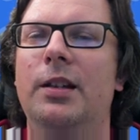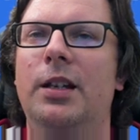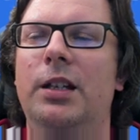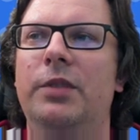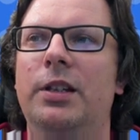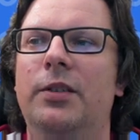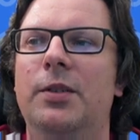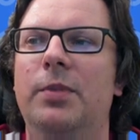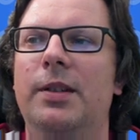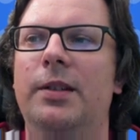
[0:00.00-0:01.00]
and we need to
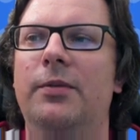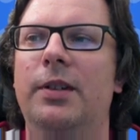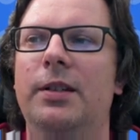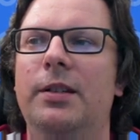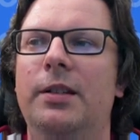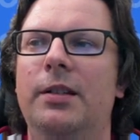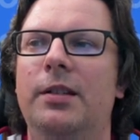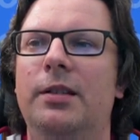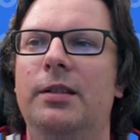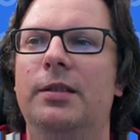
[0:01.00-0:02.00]
specify a
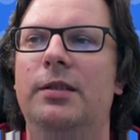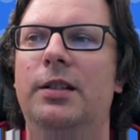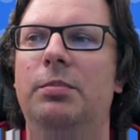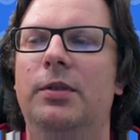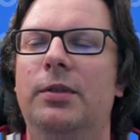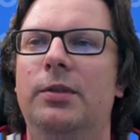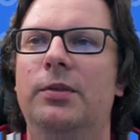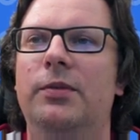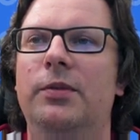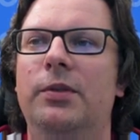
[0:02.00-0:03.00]
couple of
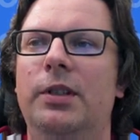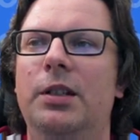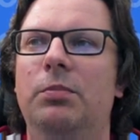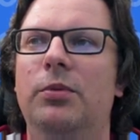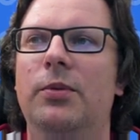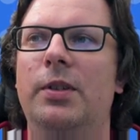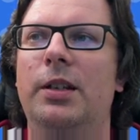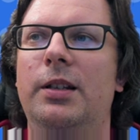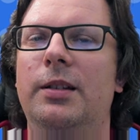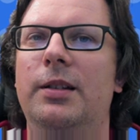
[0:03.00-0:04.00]
inputs
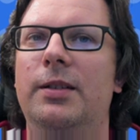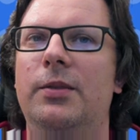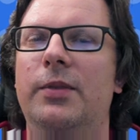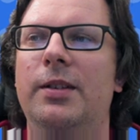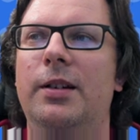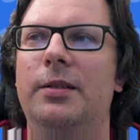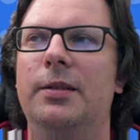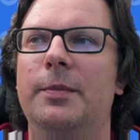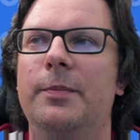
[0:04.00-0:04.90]
in this wizard.